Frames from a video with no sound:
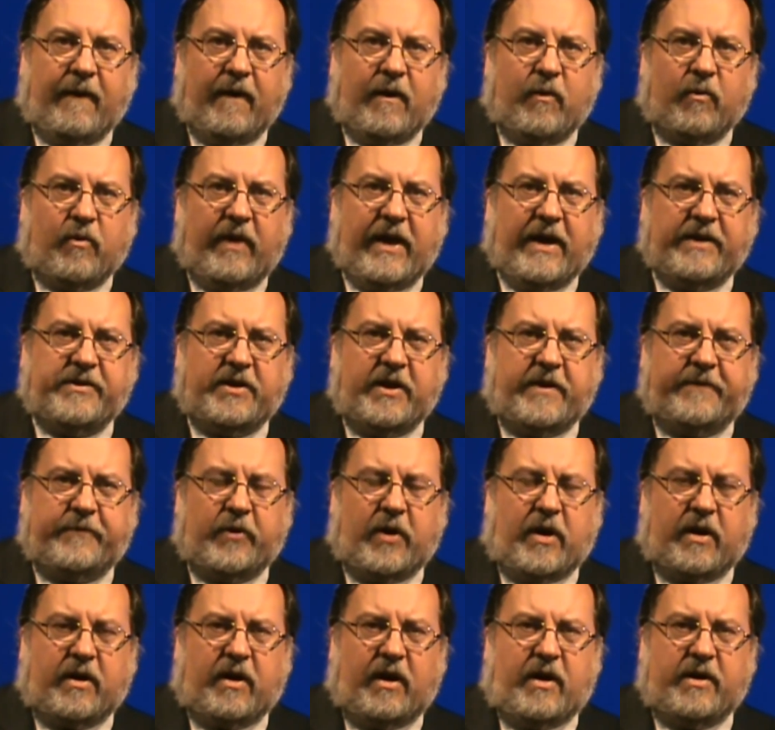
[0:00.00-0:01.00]
Well, that's it
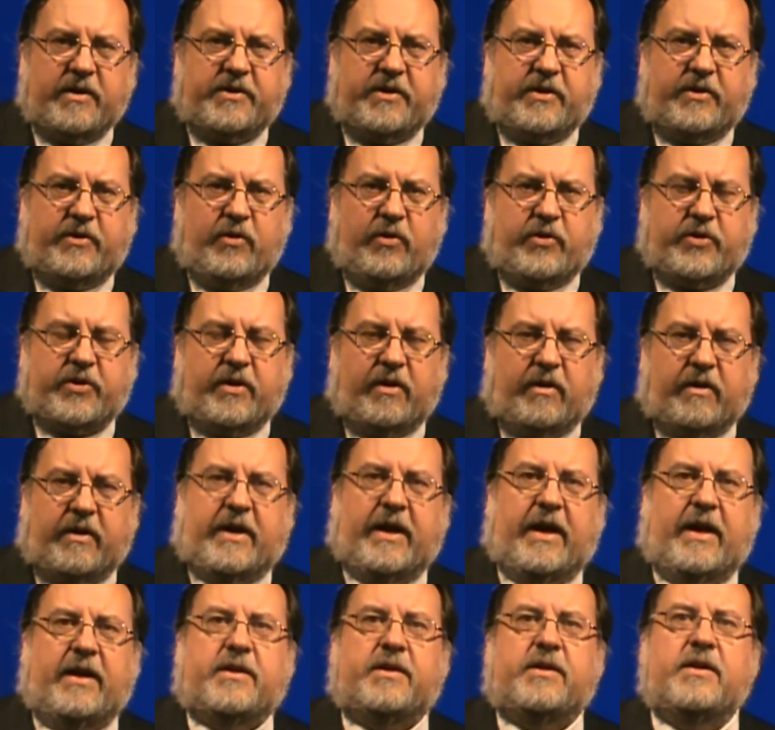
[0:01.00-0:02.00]
for our constitutional
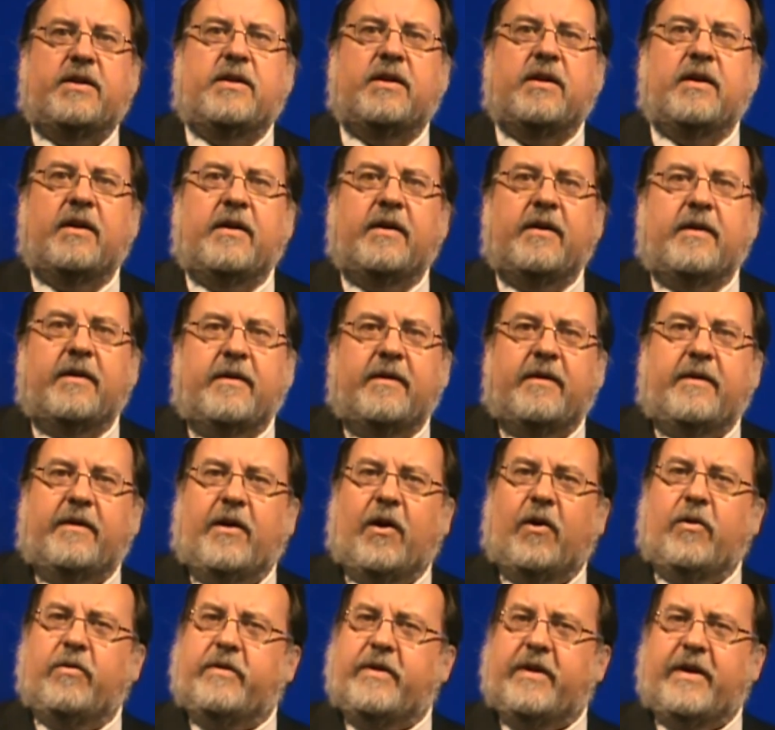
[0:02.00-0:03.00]
cases.
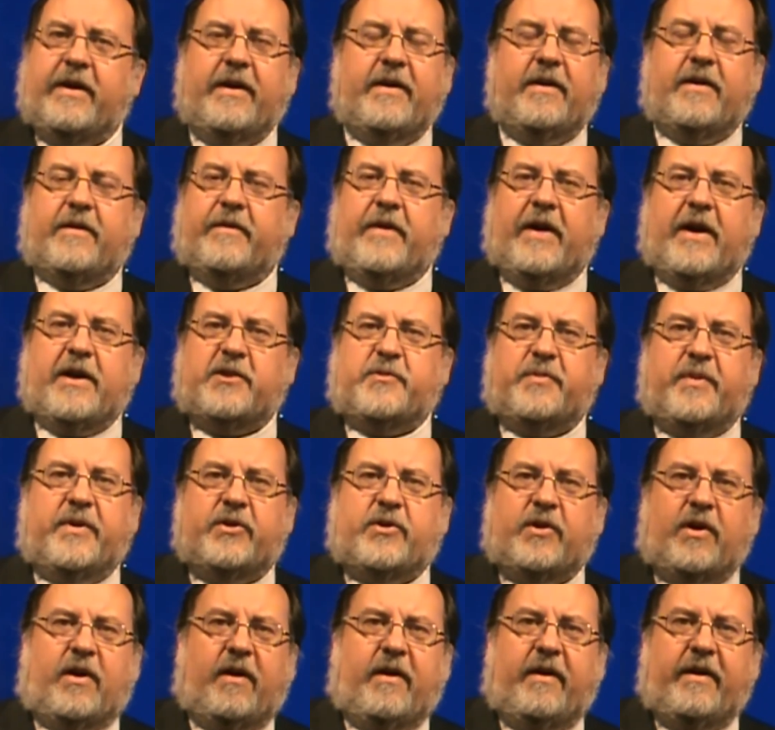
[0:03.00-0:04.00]
Note that in the vast
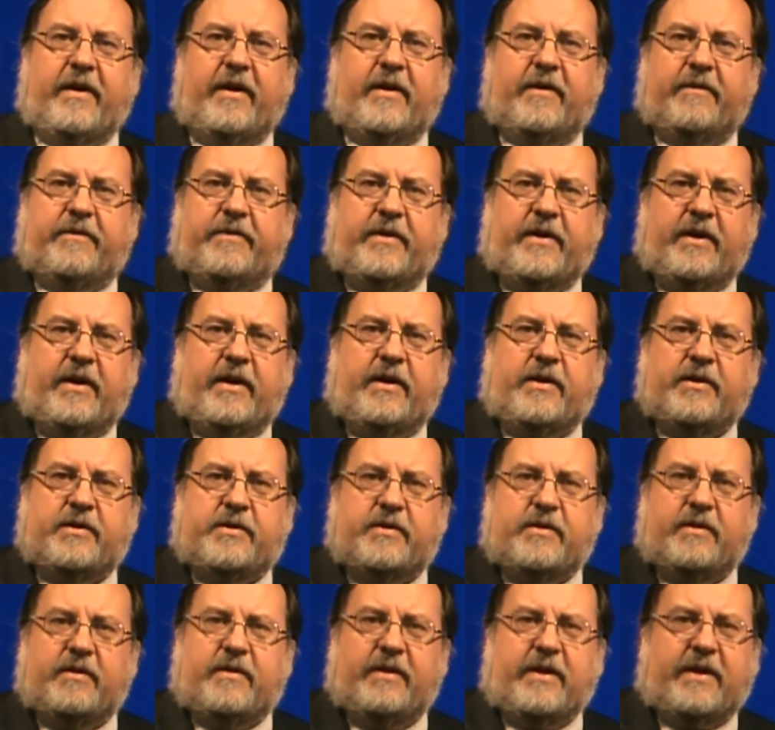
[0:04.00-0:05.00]
majority of
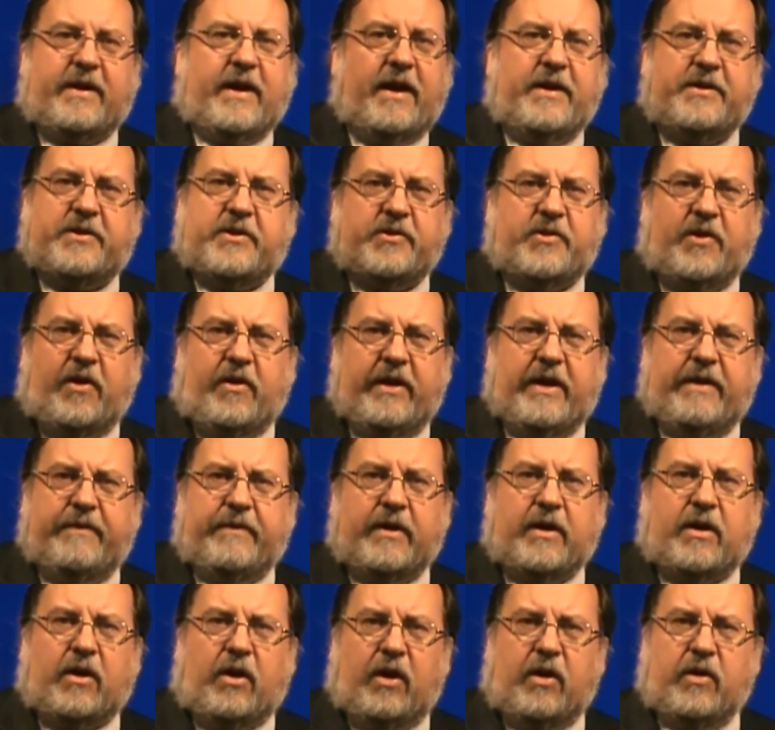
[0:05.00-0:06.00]
these, the cases aren't
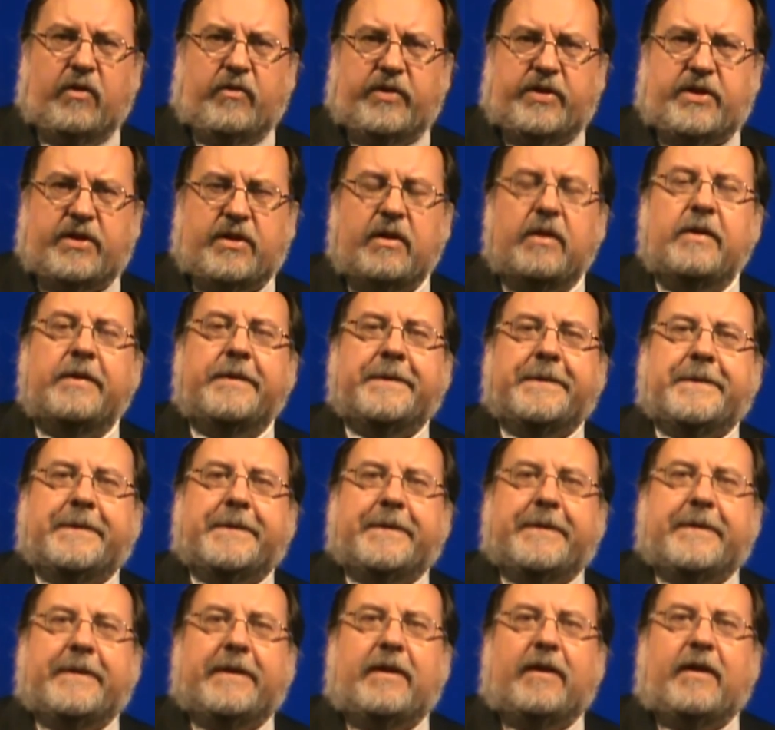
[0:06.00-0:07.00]
even close.
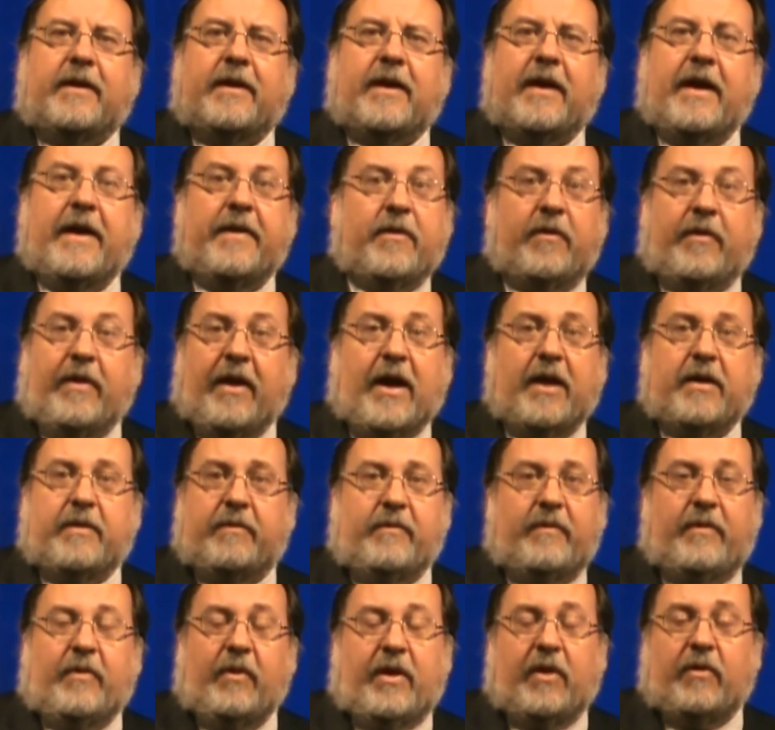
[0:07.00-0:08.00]

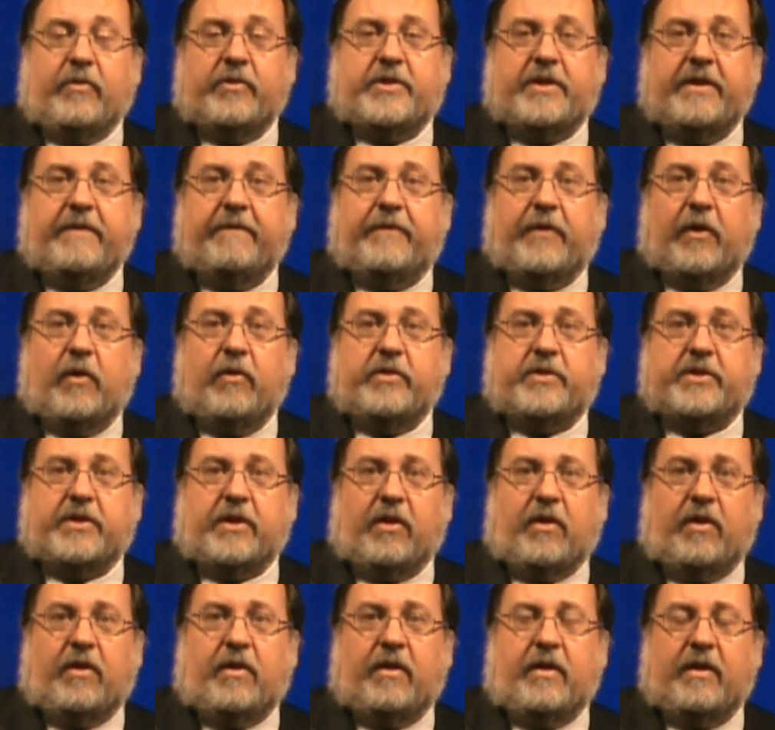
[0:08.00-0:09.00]
And we don't see votes
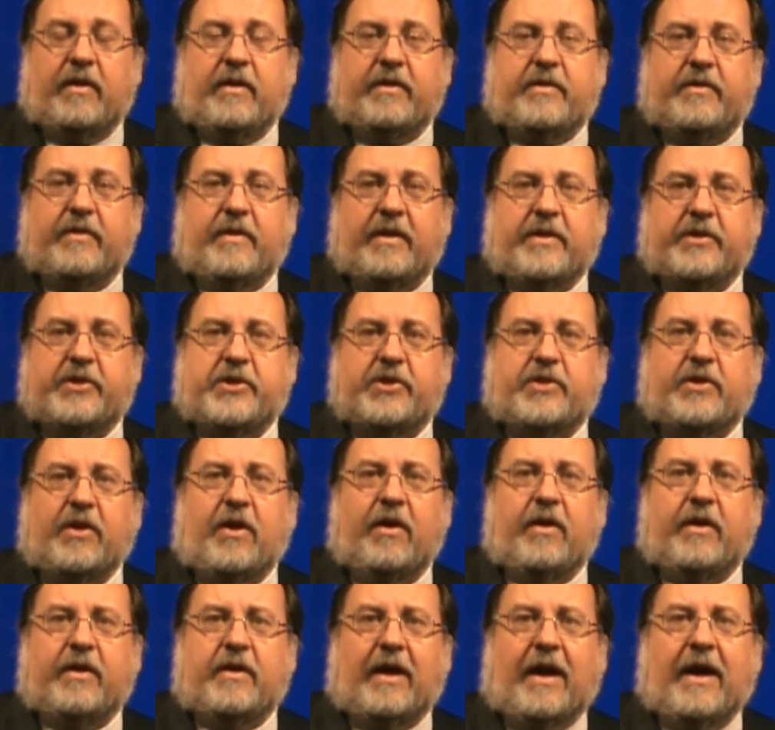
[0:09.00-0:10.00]
along
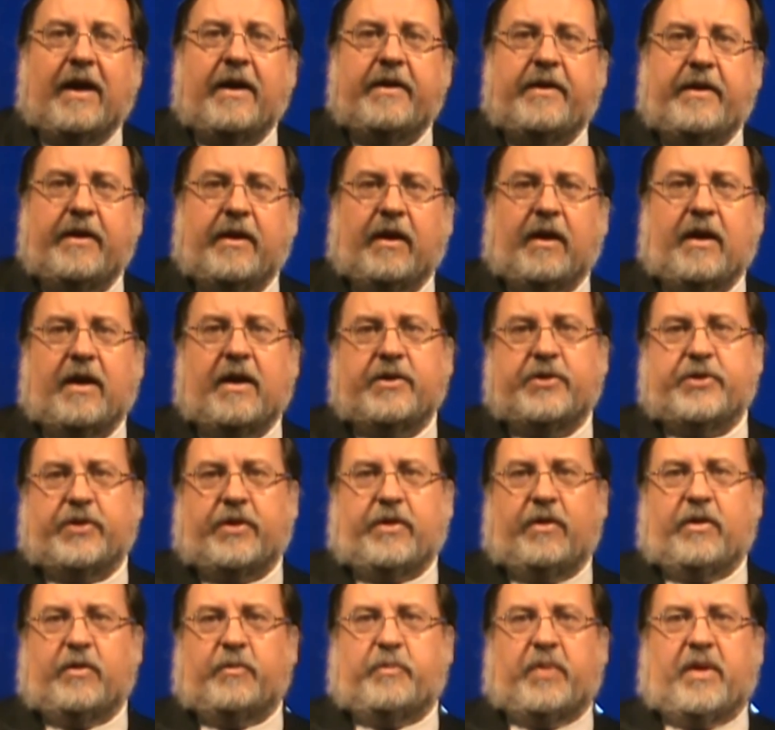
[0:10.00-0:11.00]
stark
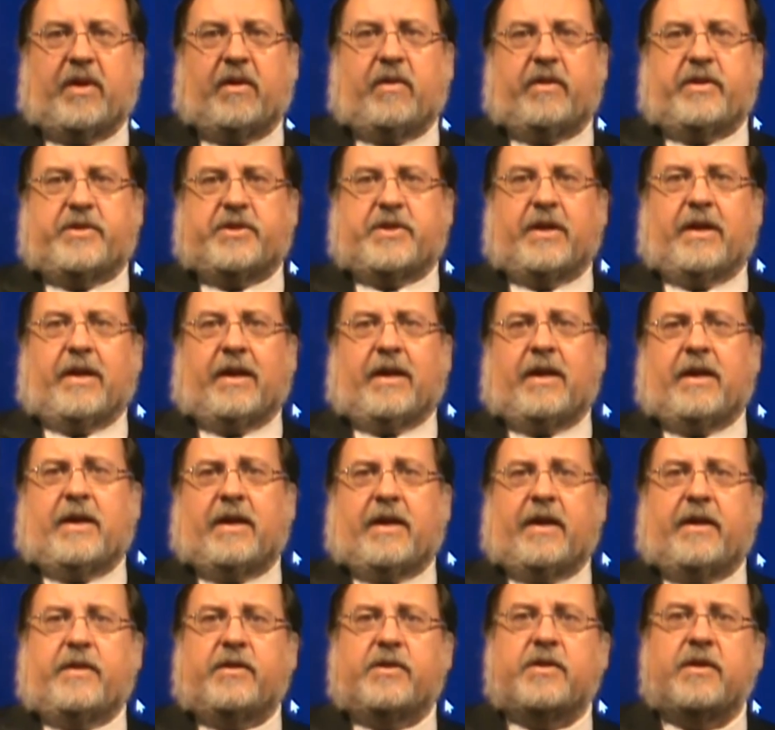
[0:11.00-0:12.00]
ideological or partisan
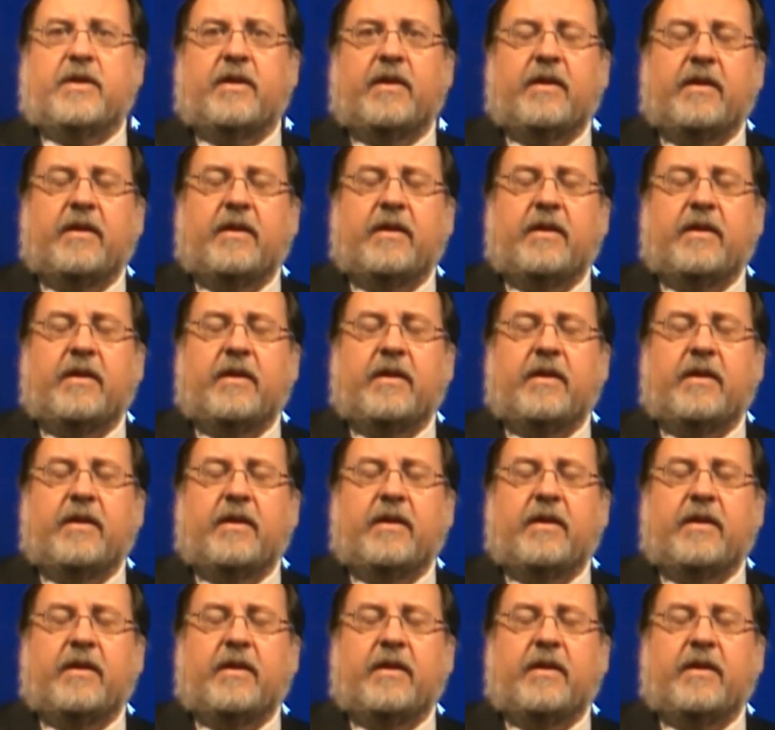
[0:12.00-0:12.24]
lines.